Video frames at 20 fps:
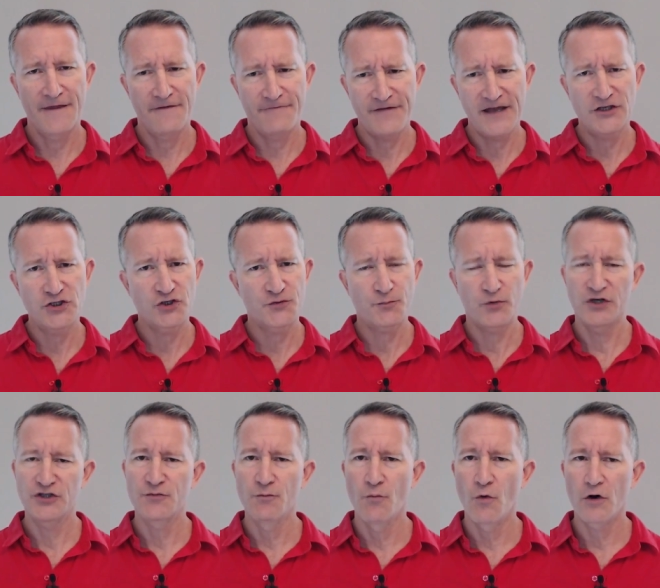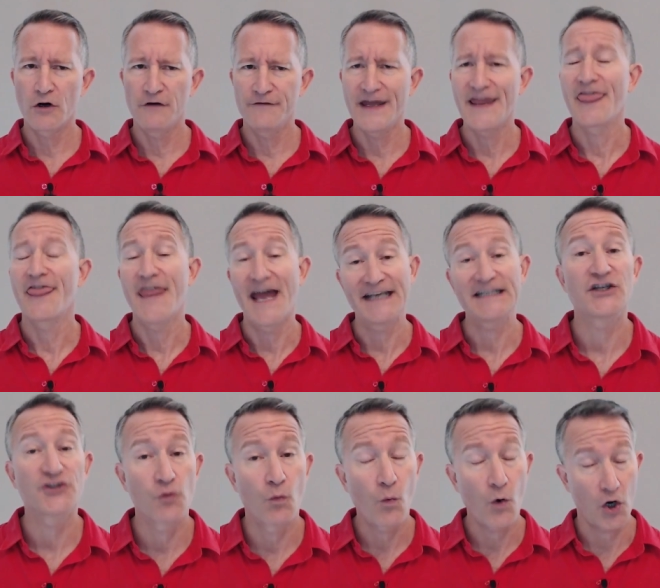and the Fed just prints more of it, that
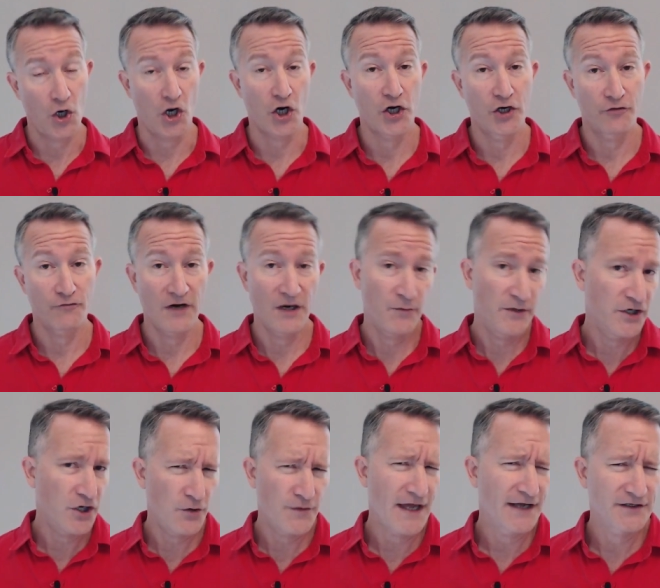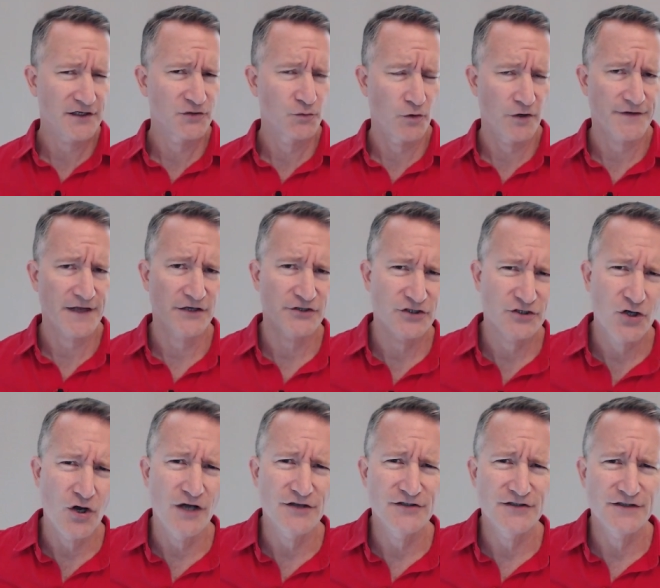doesn't work, right? We know that doesn't work. That just
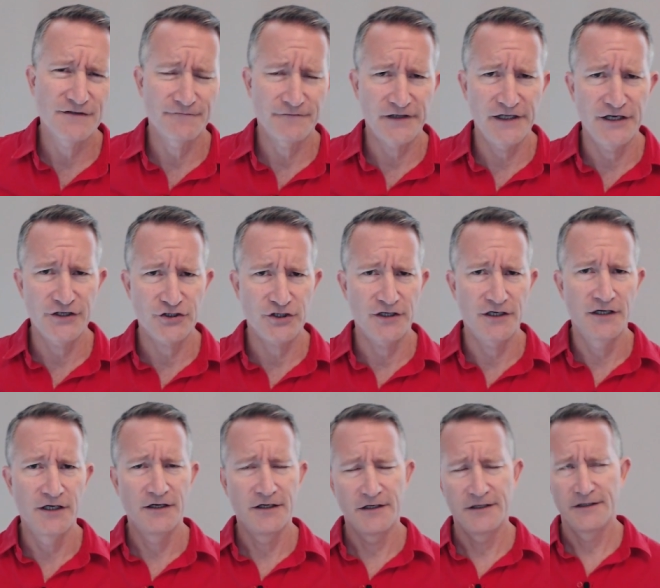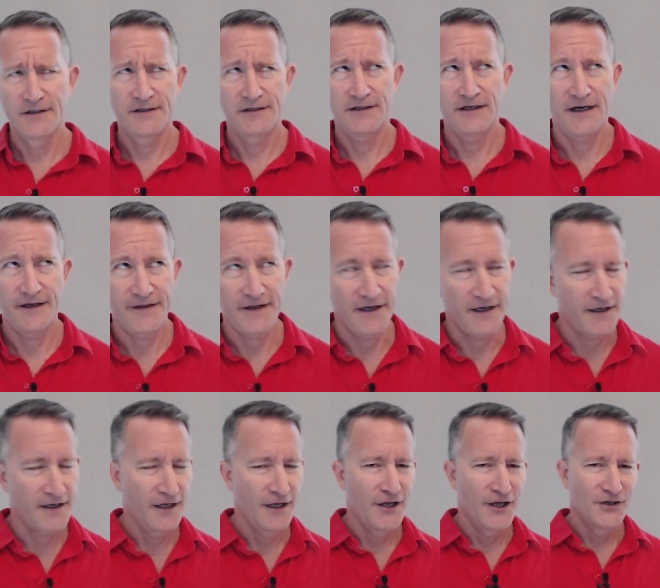causes inflation, I
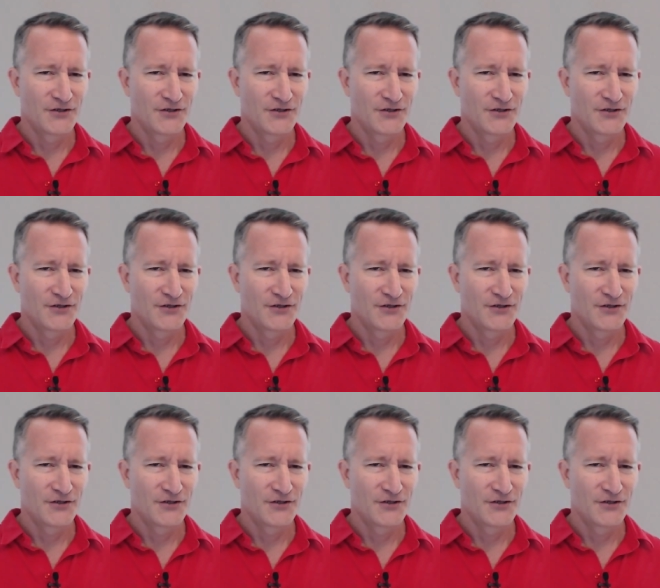think.